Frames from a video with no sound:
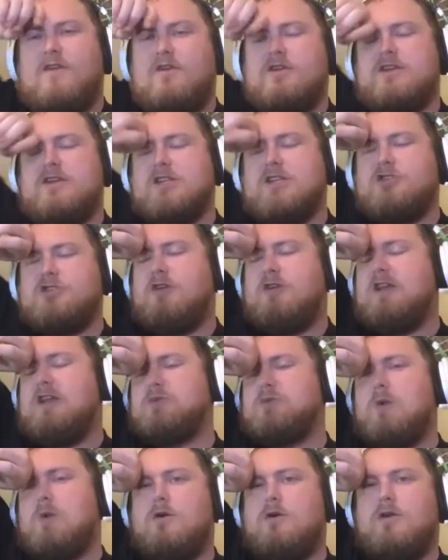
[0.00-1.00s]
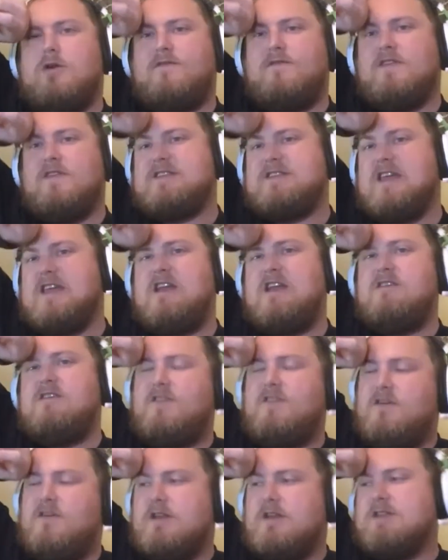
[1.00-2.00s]
because it drains well enough. It's the
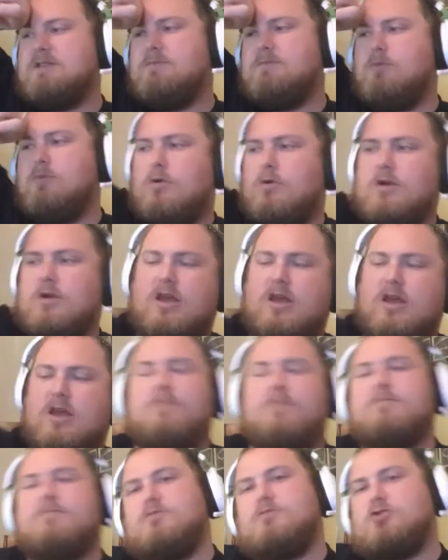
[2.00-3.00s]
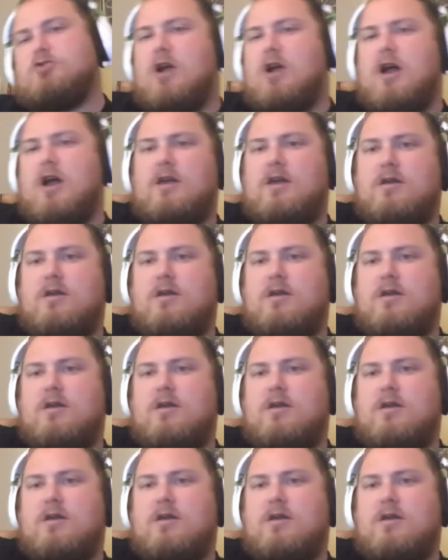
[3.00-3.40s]
infield that's important to keep dry.